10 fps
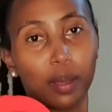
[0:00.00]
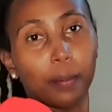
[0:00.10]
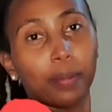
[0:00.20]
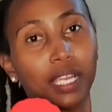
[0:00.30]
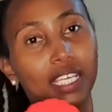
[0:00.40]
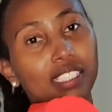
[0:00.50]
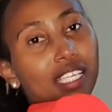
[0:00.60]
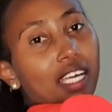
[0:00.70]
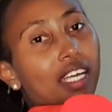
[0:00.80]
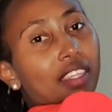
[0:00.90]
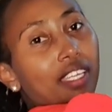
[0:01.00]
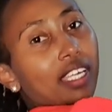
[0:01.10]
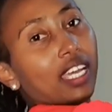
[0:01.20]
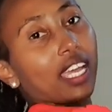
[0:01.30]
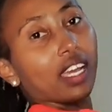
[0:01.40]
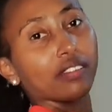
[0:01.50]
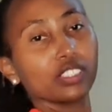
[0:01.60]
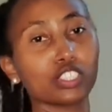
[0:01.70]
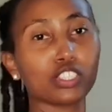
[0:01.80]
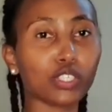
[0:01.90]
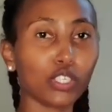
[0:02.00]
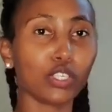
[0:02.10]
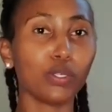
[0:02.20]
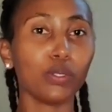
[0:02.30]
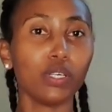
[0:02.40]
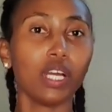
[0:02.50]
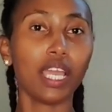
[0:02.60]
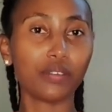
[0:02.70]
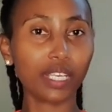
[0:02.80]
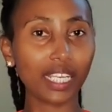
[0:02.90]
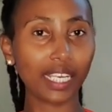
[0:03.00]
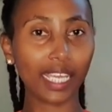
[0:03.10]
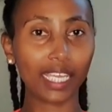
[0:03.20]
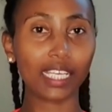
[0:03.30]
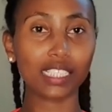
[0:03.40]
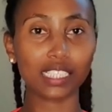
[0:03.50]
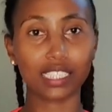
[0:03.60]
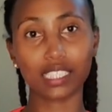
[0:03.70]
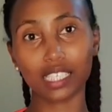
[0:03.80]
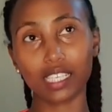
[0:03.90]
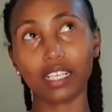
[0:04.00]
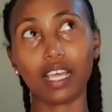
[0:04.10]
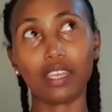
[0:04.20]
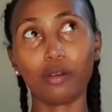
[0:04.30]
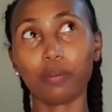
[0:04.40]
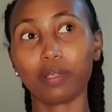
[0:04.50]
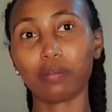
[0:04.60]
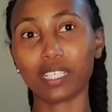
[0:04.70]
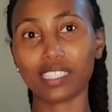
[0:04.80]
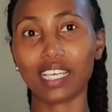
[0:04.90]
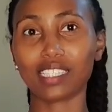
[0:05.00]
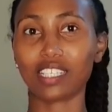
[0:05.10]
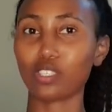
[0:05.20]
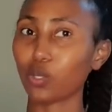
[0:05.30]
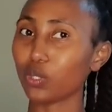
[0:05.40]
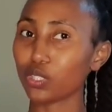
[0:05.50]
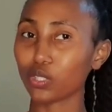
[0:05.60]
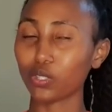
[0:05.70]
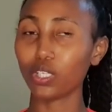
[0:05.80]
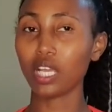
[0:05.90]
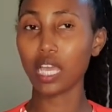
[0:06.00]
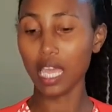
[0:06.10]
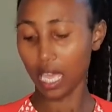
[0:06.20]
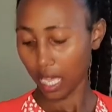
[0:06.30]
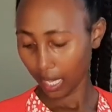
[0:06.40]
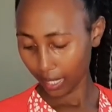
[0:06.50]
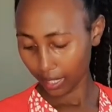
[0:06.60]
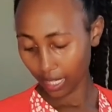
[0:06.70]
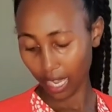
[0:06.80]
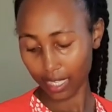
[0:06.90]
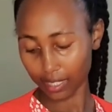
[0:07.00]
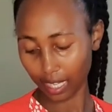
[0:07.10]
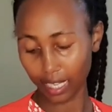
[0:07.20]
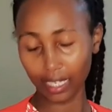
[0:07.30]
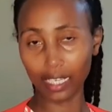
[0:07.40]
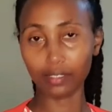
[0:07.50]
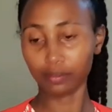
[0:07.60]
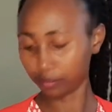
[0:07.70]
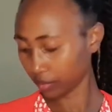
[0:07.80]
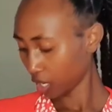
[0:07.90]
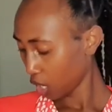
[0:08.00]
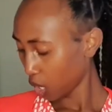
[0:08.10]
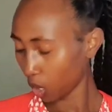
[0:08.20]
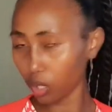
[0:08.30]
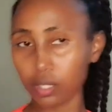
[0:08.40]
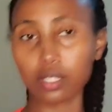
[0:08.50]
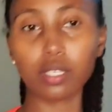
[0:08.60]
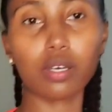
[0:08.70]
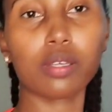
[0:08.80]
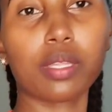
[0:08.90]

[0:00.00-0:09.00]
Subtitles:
blazer that I haven't shown you. I really like it. It's still an open blazer, as I told you, and it has color. Also the